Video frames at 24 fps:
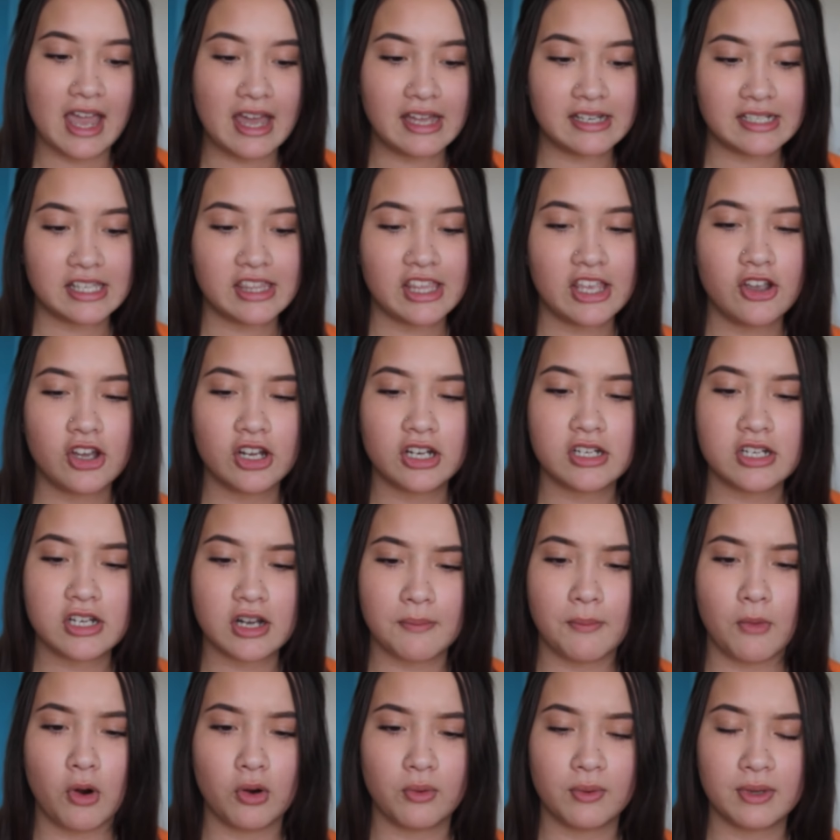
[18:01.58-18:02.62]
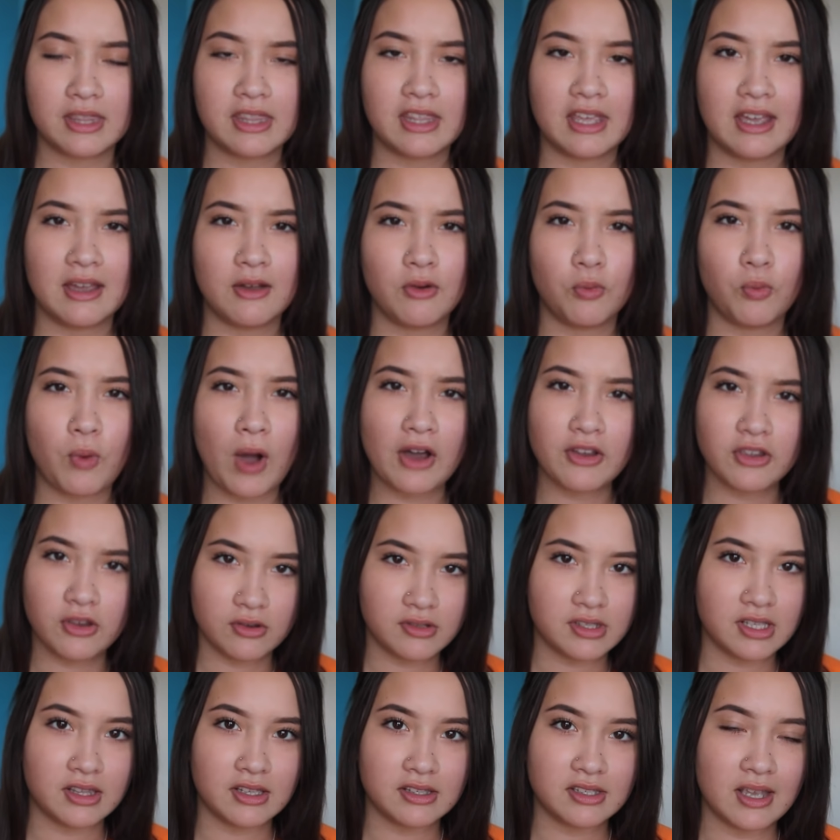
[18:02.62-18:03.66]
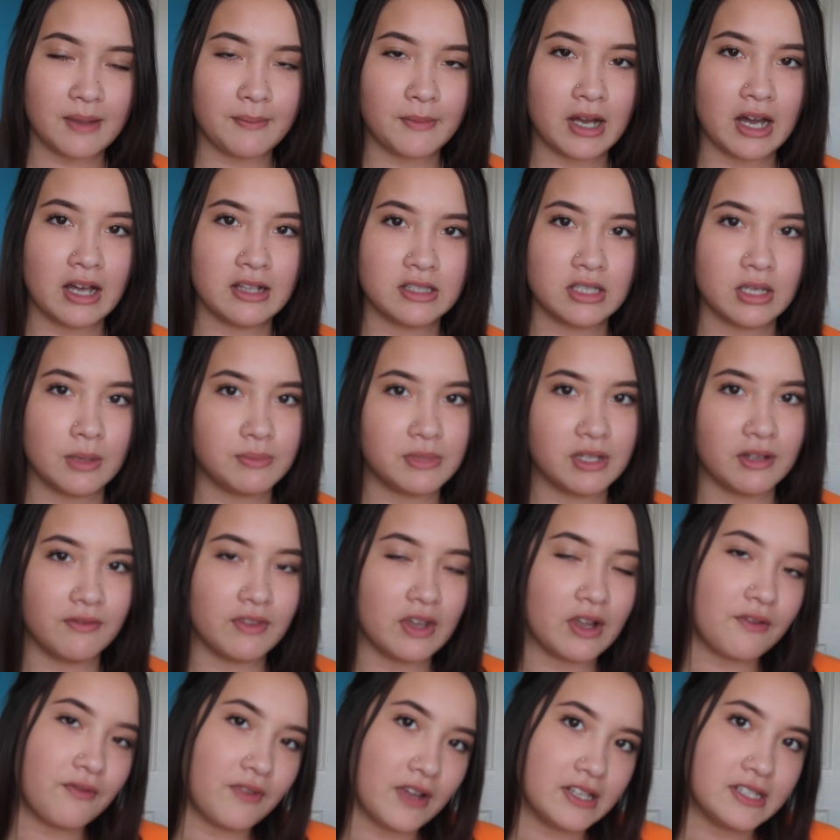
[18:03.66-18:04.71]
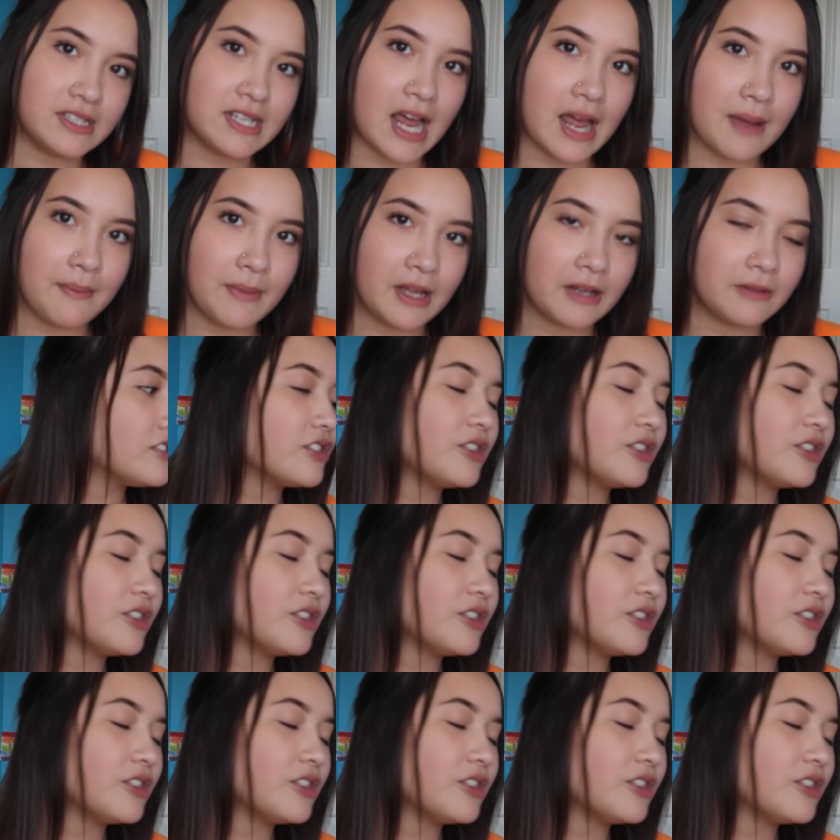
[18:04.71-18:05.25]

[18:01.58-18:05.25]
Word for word: and I think could have done more with it while using the same concept of like FaceTiming.